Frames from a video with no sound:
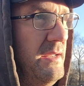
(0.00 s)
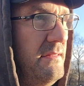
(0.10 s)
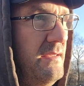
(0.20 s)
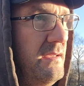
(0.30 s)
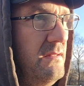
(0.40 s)
I
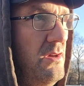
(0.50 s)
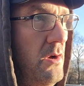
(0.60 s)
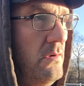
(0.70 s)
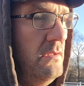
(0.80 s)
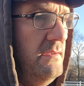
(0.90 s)
think.
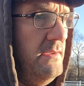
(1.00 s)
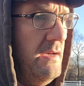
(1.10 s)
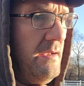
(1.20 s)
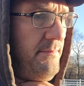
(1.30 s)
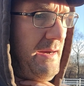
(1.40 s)
No, Olivia
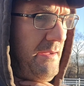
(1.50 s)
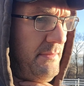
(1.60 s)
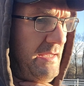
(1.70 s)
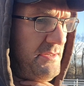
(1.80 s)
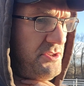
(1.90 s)
had mom
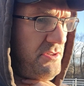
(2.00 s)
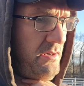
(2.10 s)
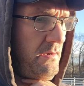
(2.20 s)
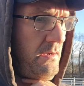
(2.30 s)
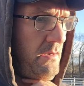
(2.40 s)
last year.